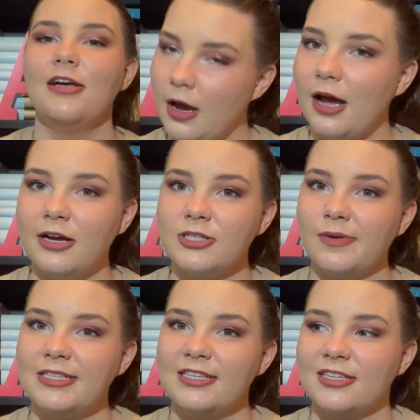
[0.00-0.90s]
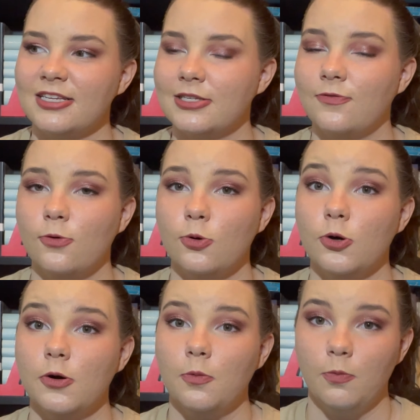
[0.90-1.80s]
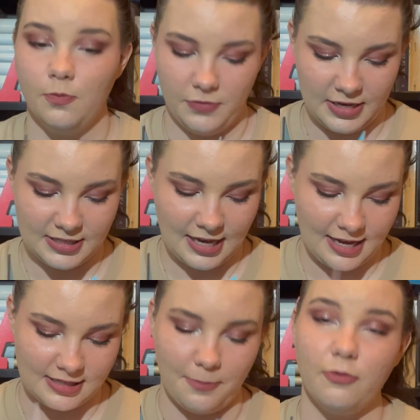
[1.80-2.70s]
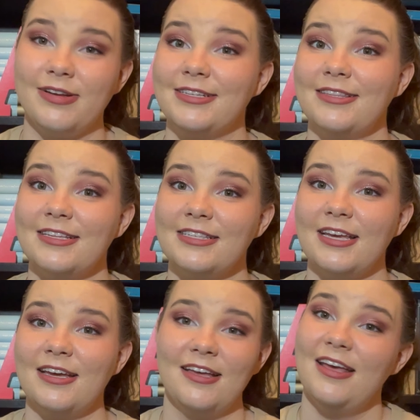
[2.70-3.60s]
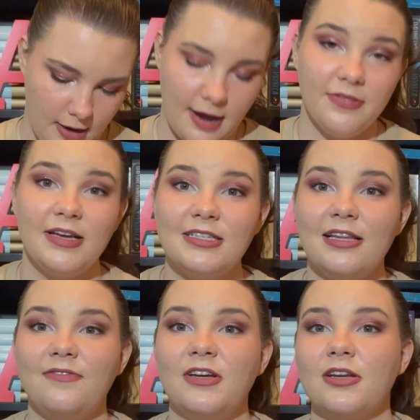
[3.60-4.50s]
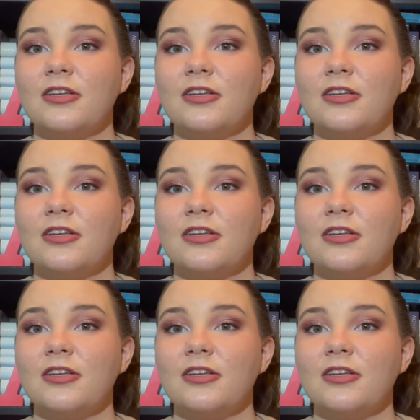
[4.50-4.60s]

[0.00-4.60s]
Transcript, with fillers: I asked my sisters for this as a present this year, and they delivered.